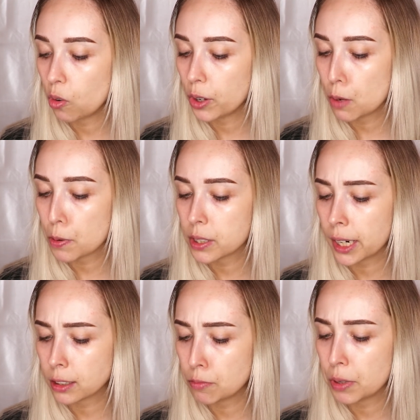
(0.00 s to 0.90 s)
oil
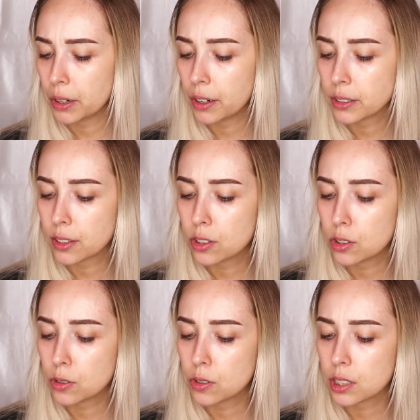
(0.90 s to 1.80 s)
protective barrier that
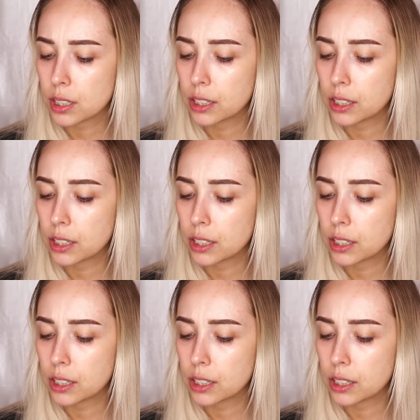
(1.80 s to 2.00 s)
soothes